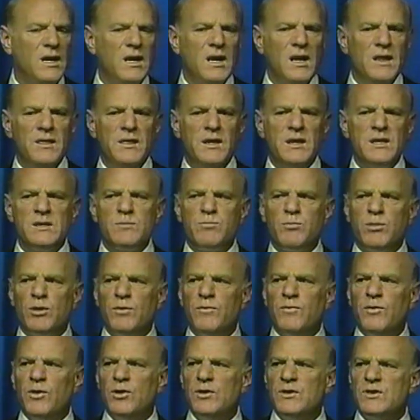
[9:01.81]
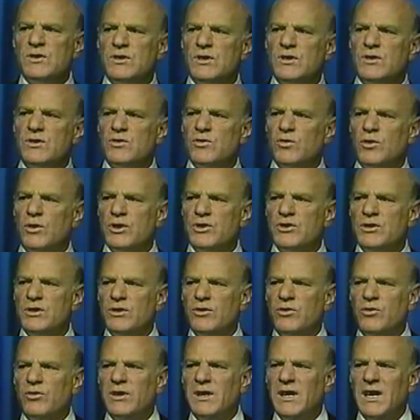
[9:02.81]
This perverse distortion
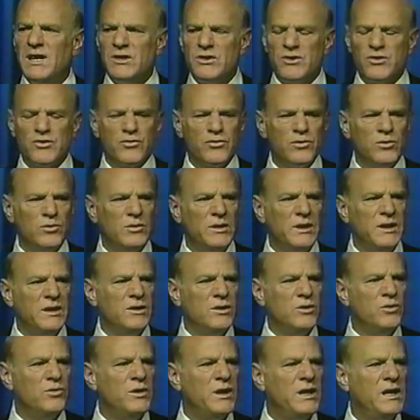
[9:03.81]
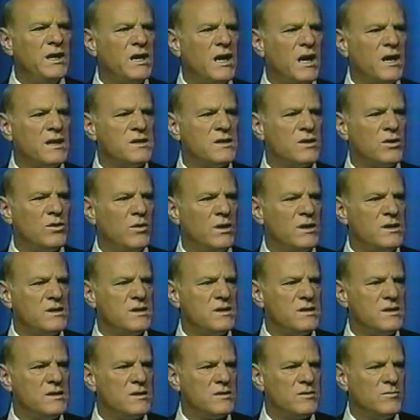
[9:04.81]
creates truly loony
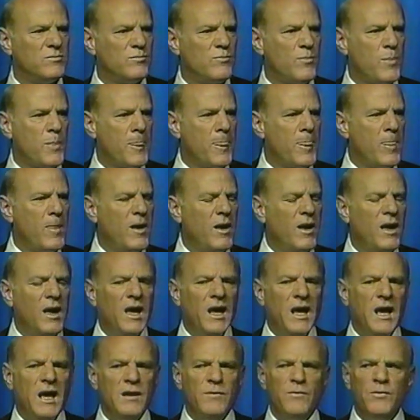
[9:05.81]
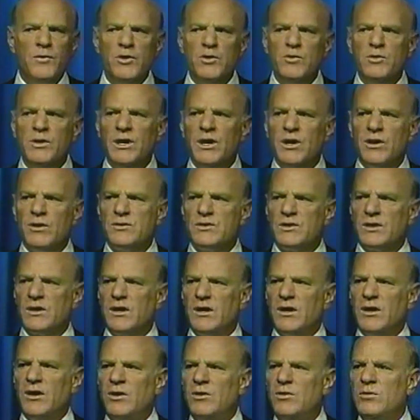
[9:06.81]
consequences. A few years
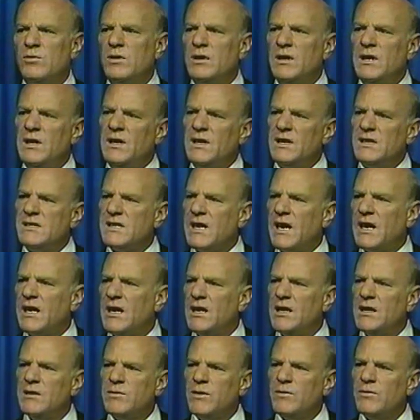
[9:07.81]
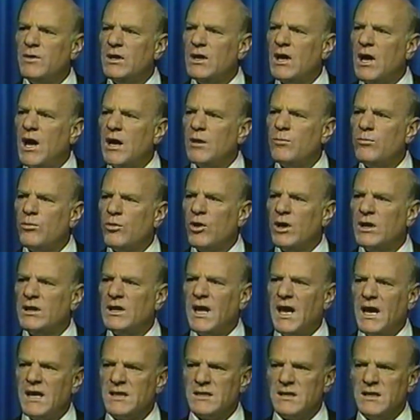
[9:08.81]
ago, an executive of a
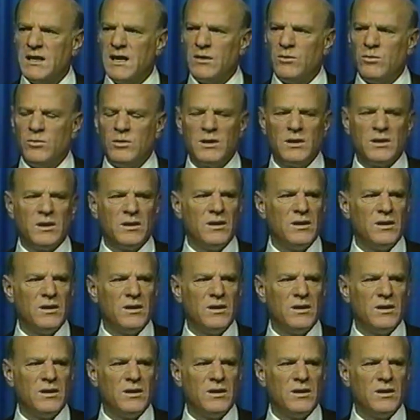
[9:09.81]
non-broadcast network